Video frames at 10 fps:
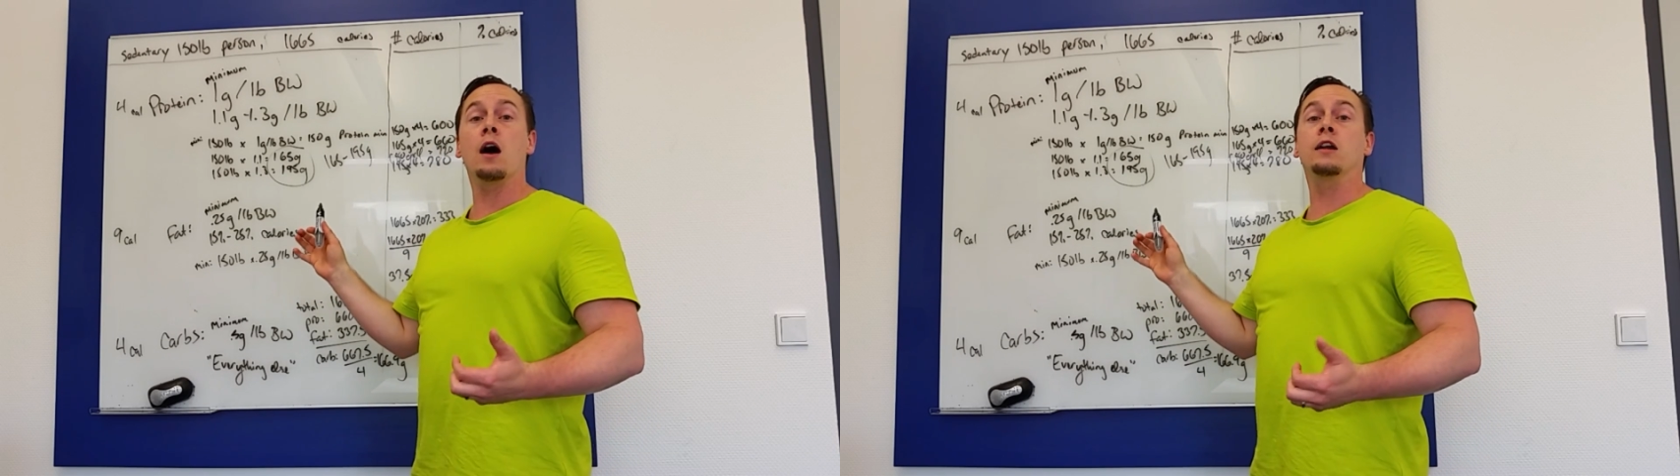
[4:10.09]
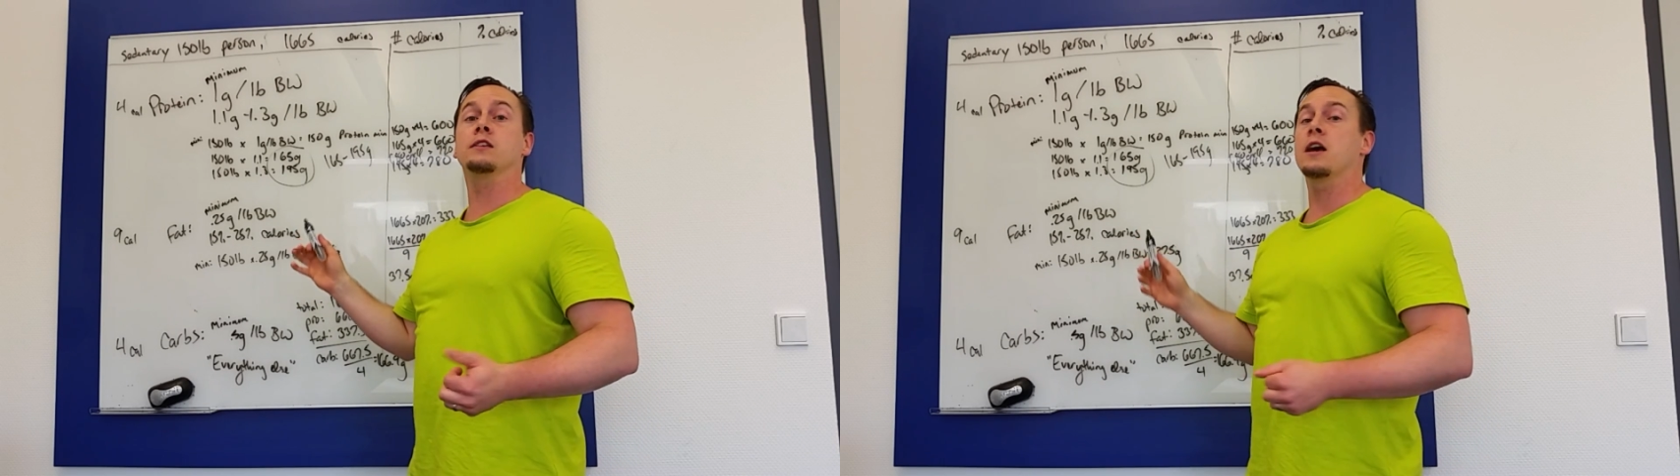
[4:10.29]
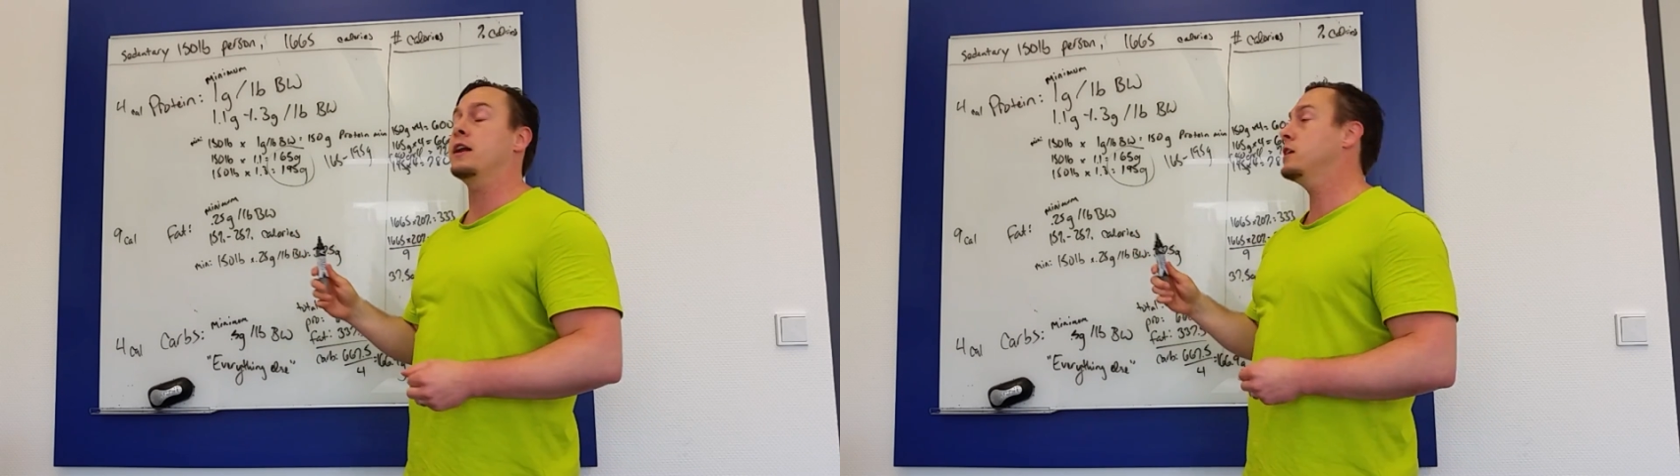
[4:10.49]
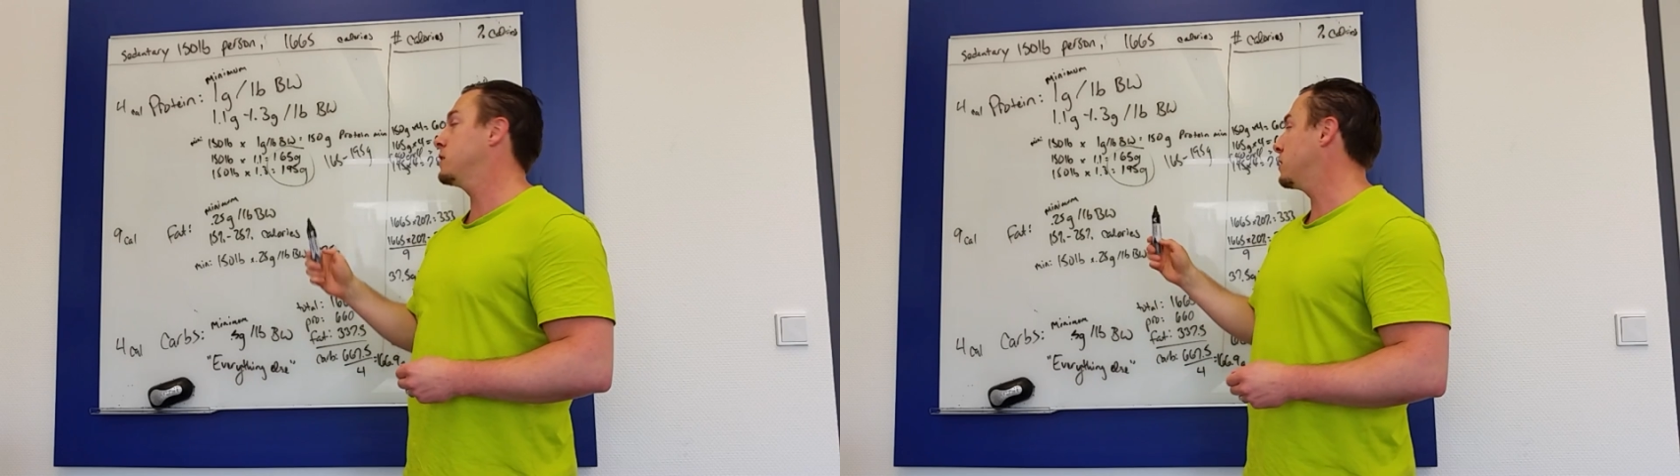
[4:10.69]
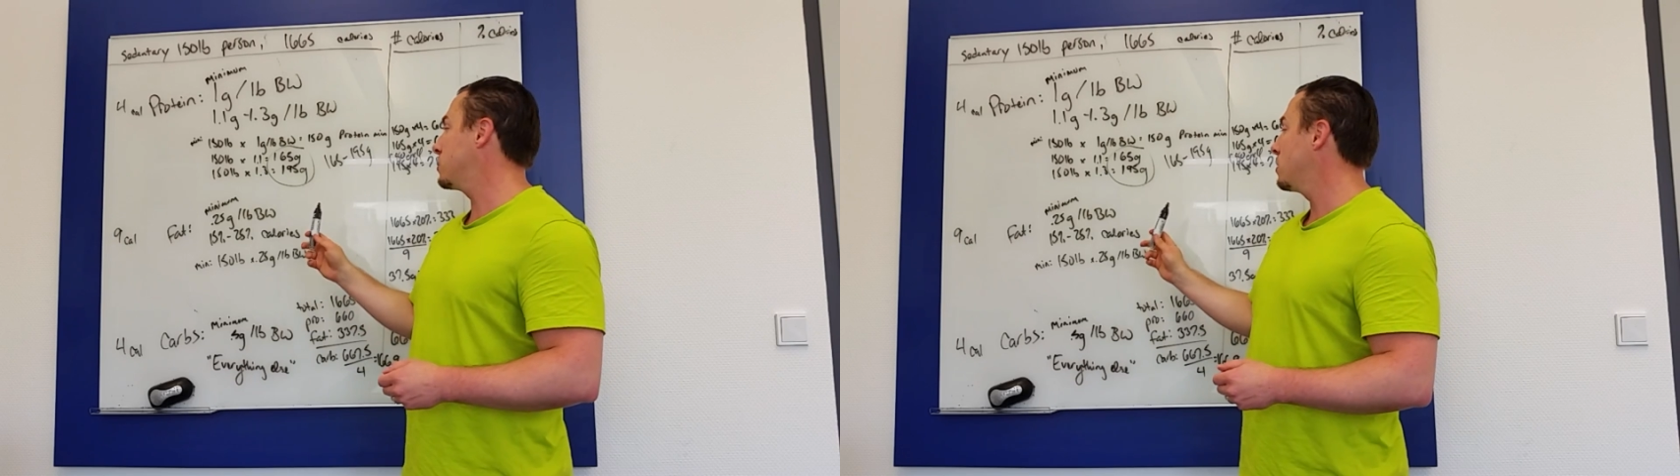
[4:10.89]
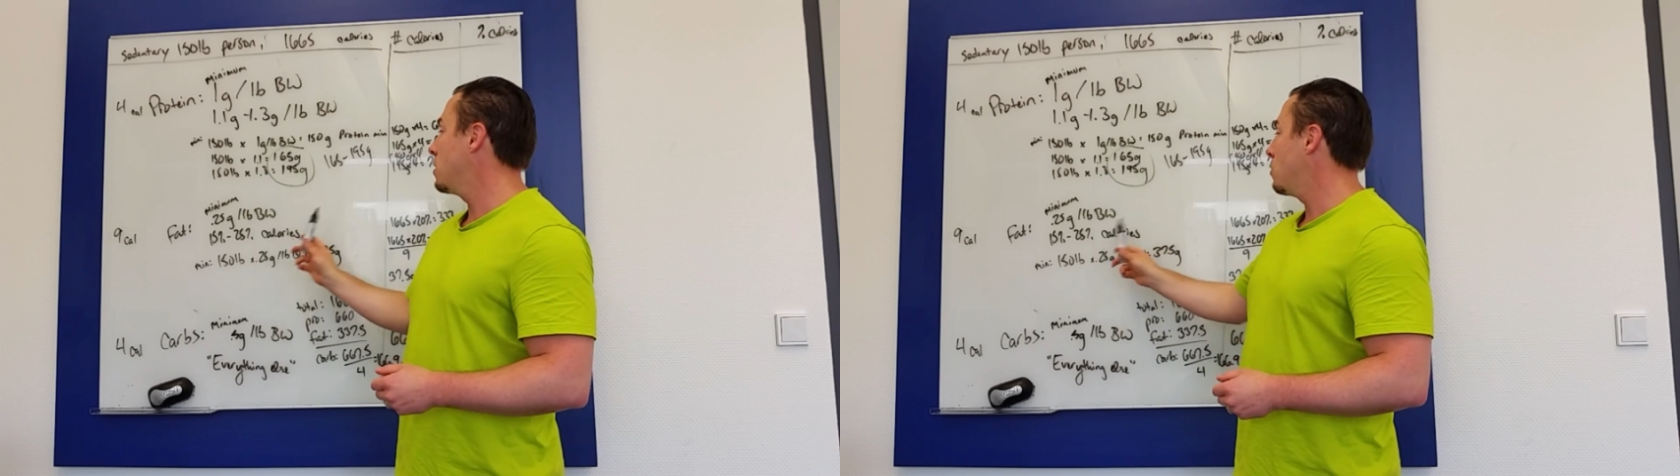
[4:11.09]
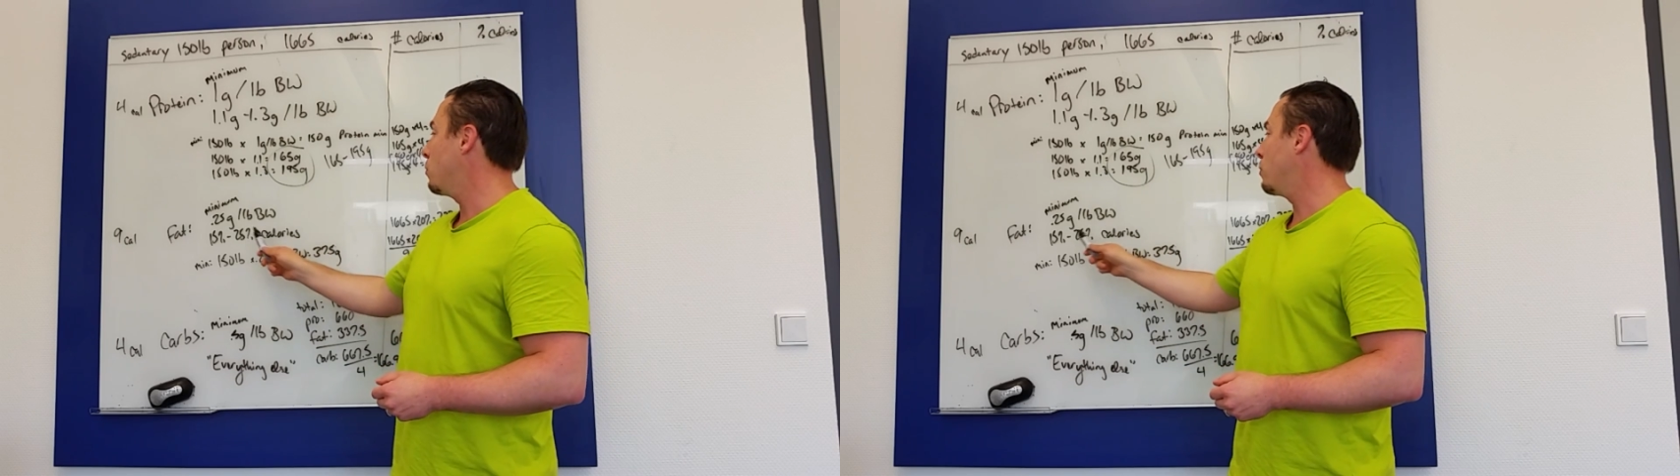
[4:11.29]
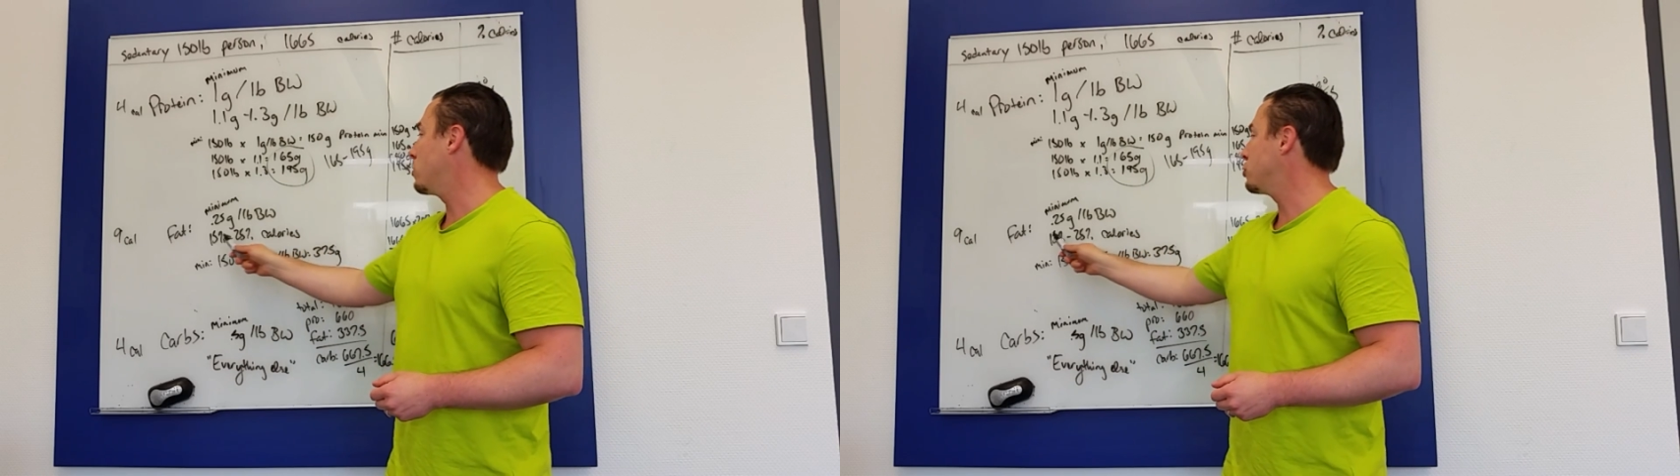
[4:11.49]
I decided since
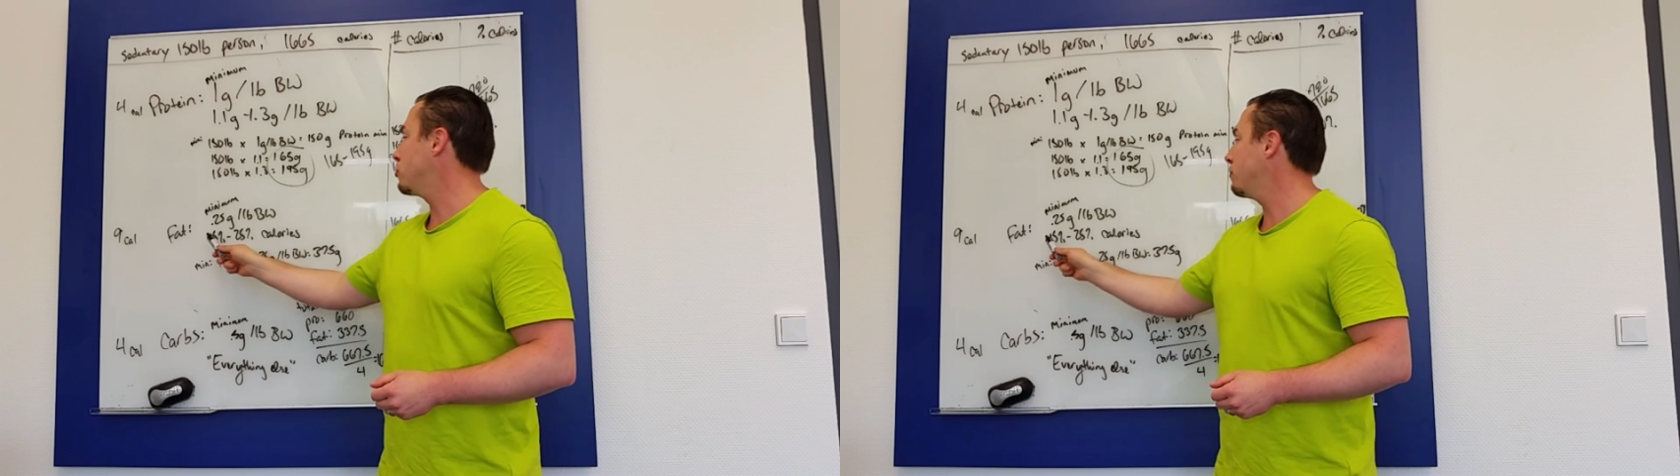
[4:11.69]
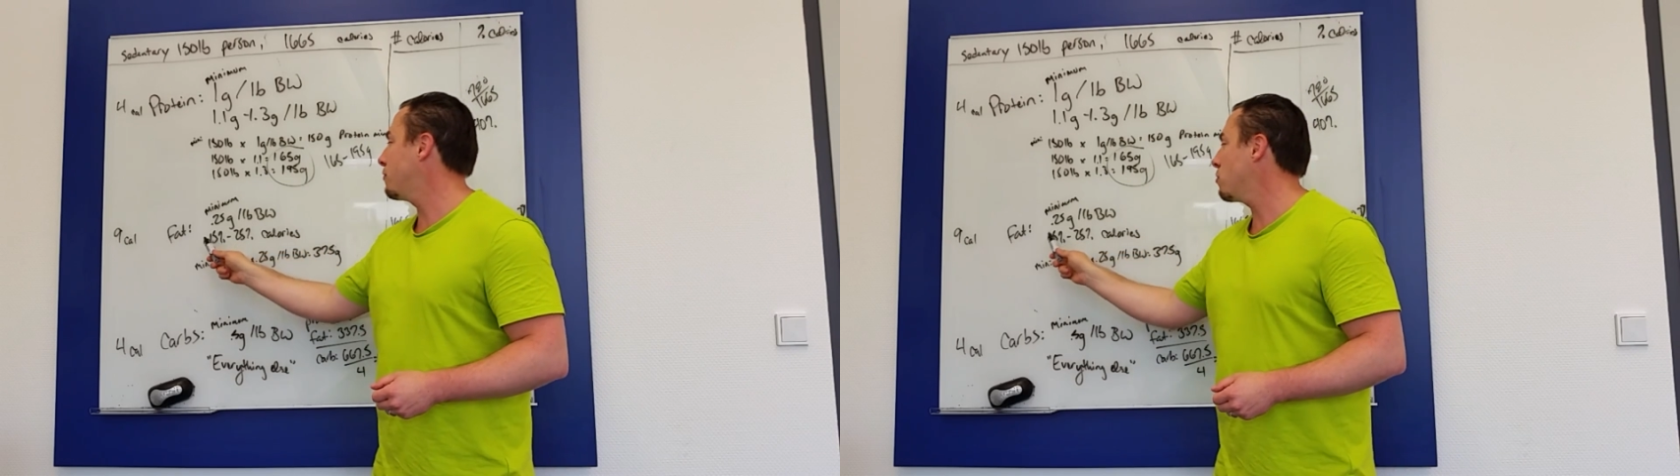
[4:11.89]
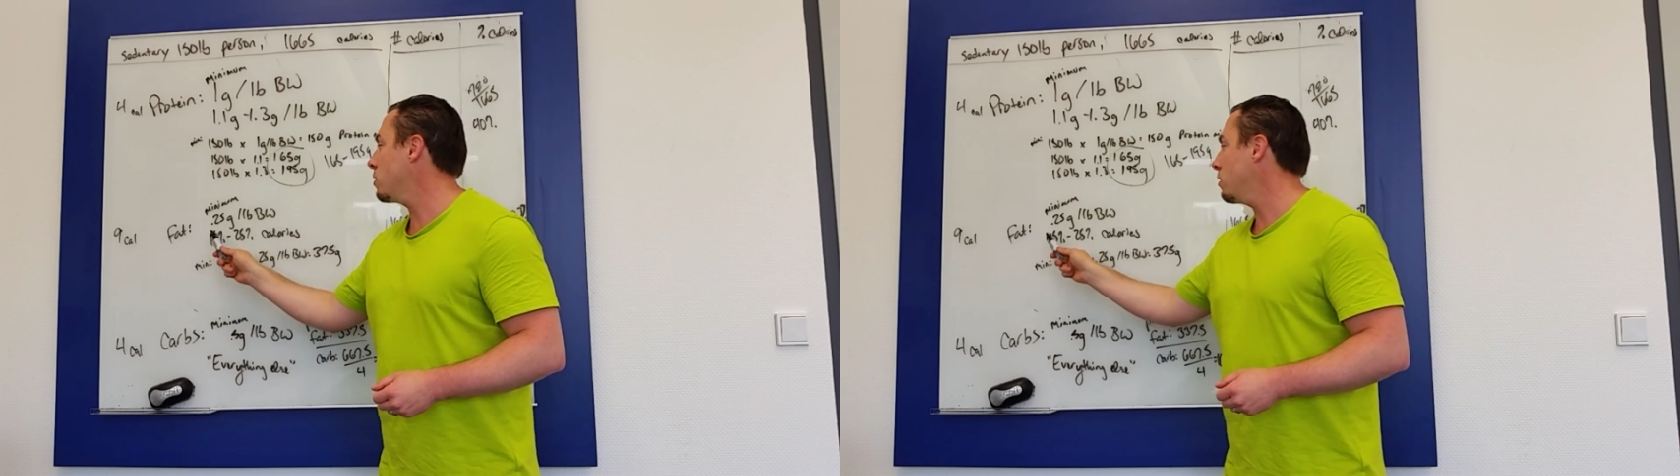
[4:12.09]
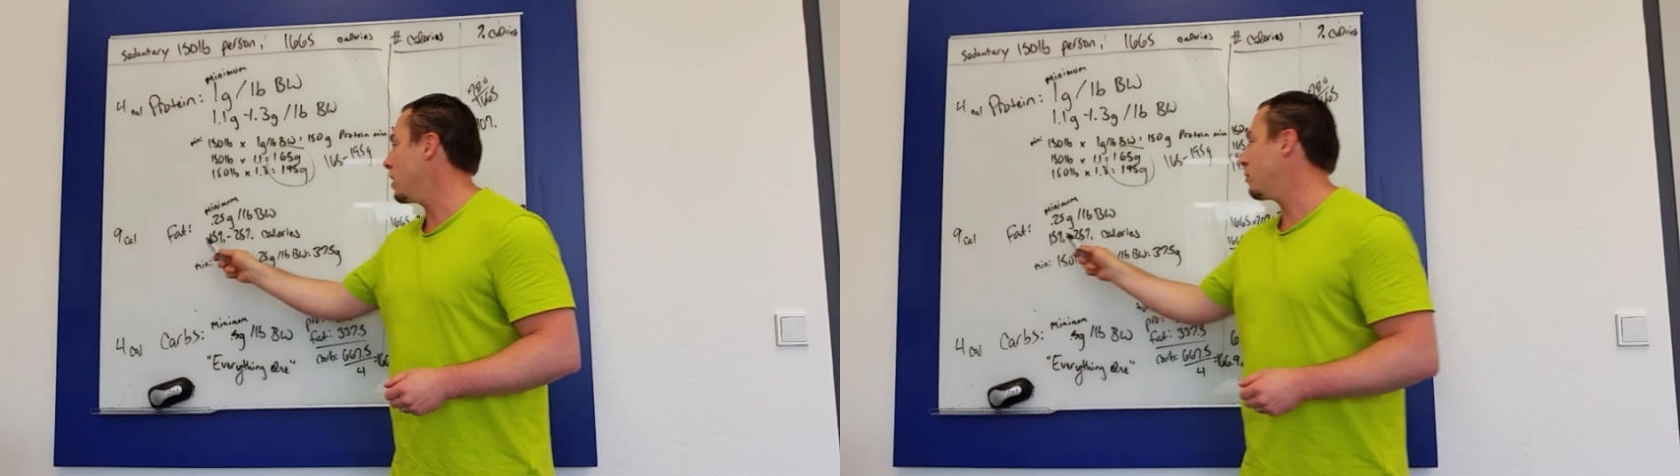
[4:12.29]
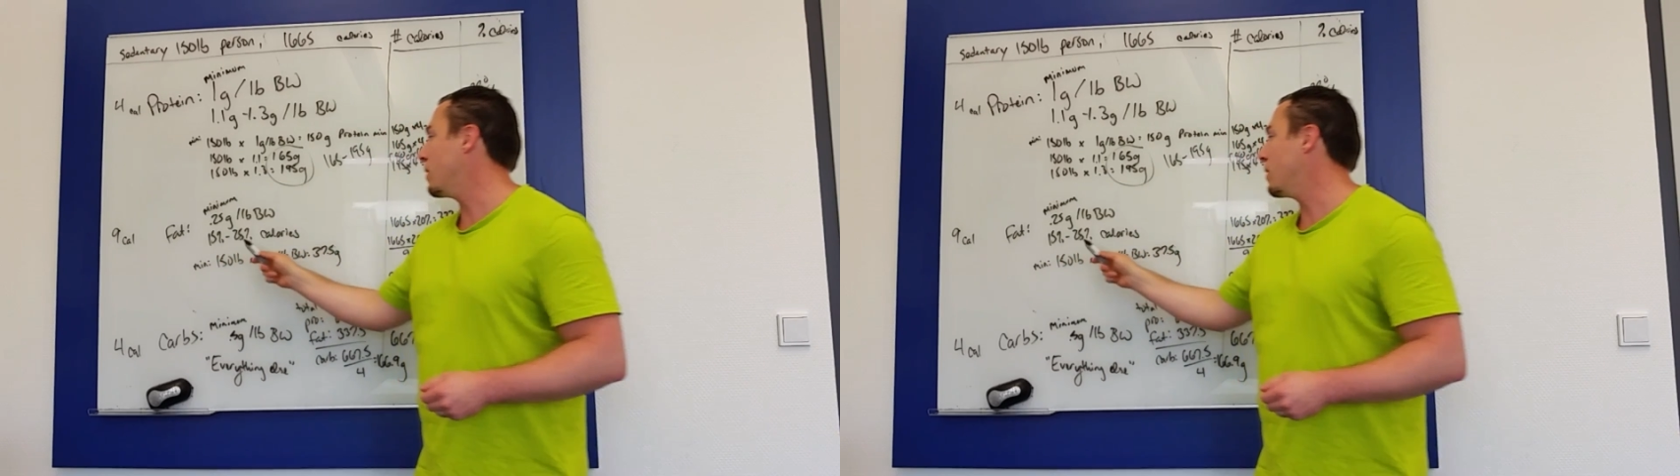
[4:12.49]
we want to shoot for